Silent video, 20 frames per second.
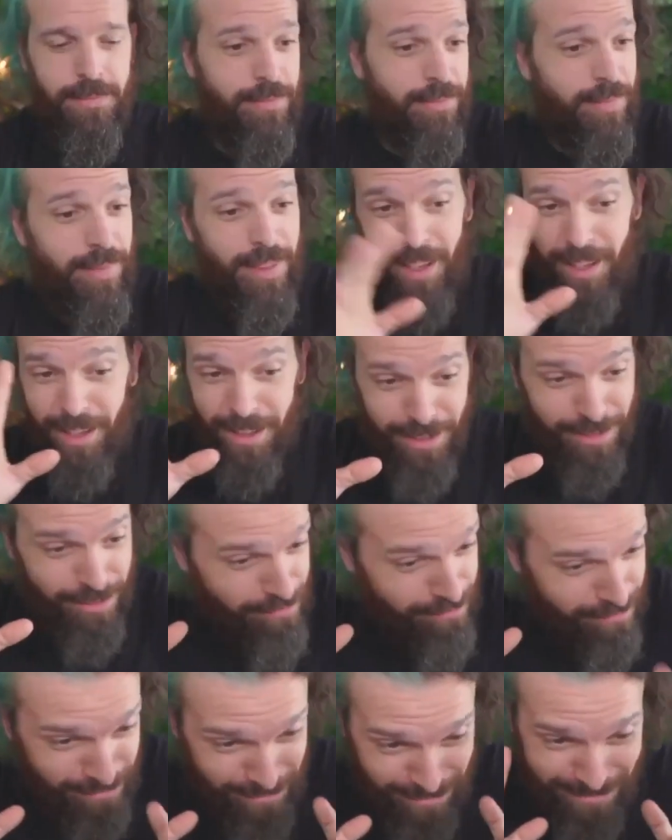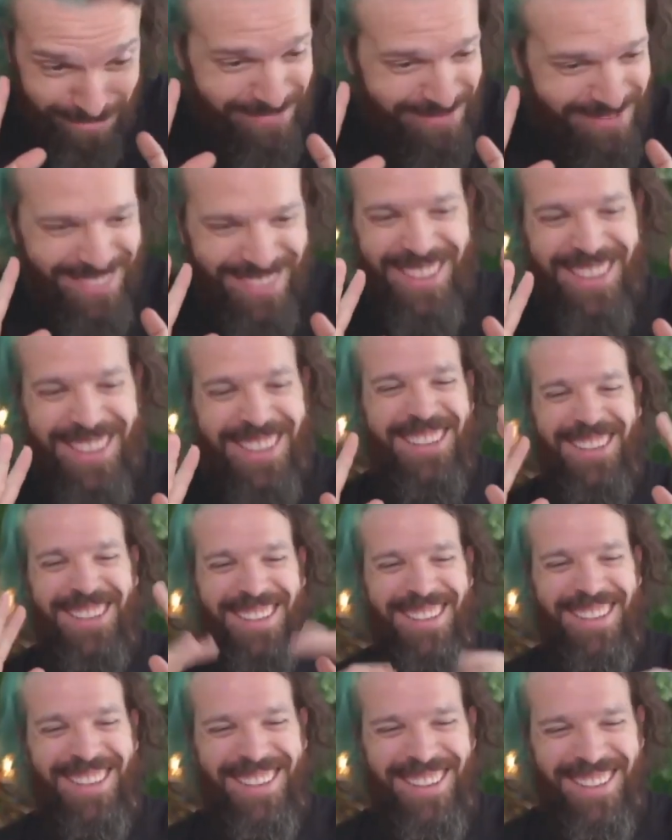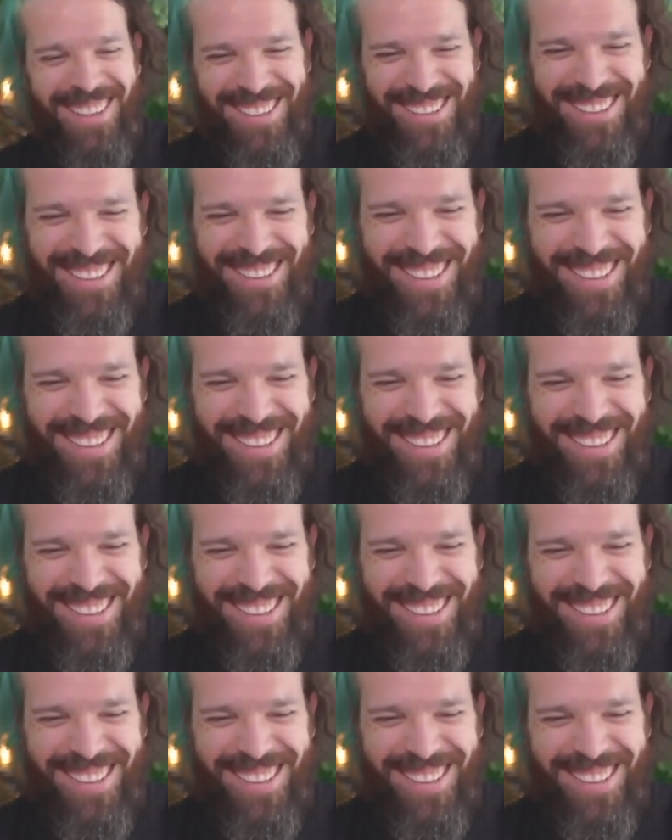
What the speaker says: but because there were certain